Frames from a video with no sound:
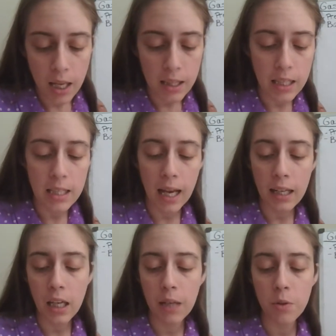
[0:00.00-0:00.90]
The
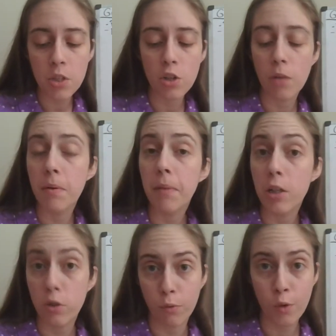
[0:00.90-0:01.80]
exact height was determined by
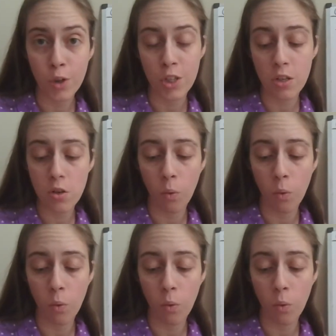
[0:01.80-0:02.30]
two forces.